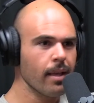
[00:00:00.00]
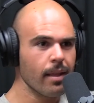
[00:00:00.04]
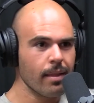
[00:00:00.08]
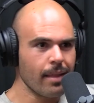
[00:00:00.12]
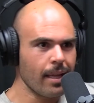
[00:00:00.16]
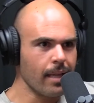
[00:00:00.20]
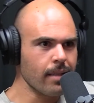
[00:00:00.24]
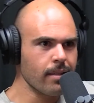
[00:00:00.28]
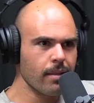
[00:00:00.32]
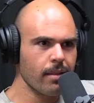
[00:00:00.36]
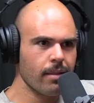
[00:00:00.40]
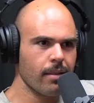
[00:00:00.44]

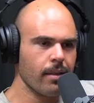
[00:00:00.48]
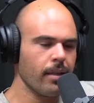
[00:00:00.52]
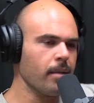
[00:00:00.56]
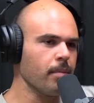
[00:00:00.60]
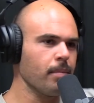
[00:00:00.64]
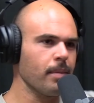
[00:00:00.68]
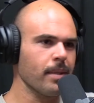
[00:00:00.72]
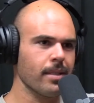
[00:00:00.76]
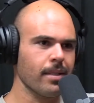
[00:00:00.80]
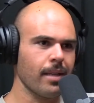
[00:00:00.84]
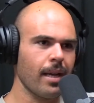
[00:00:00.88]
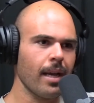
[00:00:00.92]
That's a
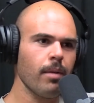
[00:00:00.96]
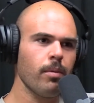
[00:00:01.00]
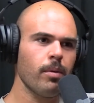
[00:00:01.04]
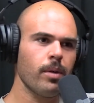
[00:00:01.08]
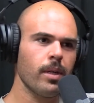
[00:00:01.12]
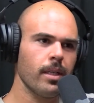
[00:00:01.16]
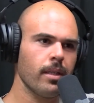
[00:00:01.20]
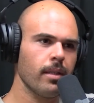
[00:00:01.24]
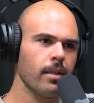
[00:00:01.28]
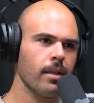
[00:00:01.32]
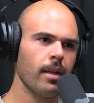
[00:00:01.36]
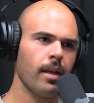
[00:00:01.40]
therapist I
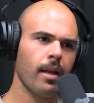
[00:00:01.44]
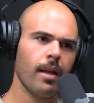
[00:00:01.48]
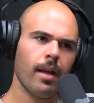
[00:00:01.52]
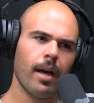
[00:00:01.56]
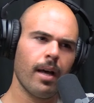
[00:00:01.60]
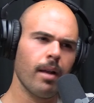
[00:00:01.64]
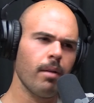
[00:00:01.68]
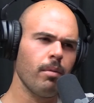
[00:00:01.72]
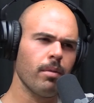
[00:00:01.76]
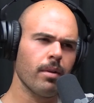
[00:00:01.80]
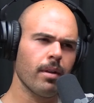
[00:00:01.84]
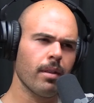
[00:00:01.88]
want.
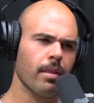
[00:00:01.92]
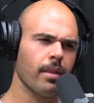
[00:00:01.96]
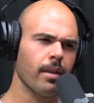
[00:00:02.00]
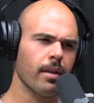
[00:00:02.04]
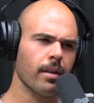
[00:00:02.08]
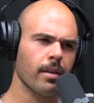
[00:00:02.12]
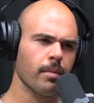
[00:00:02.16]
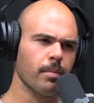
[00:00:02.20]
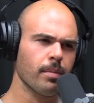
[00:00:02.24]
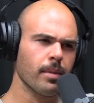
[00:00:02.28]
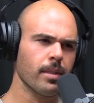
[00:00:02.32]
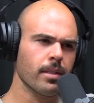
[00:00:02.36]
I don't mm-hmm. want a mm-hmm.
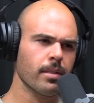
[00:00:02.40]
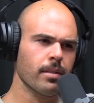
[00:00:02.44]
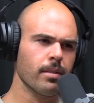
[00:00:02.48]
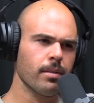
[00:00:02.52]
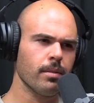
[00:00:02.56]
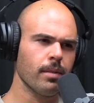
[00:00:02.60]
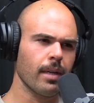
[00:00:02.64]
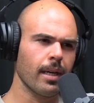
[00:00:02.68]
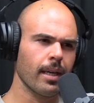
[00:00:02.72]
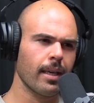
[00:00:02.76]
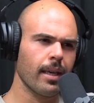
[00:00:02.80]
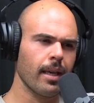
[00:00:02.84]
therapist
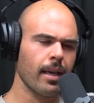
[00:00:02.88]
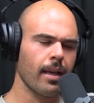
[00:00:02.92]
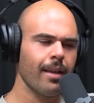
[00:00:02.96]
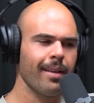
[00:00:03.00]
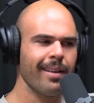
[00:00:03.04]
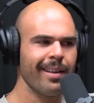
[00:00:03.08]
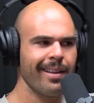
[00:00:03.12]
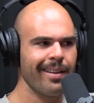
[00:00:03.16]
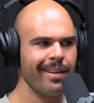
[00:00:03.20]
who I can't.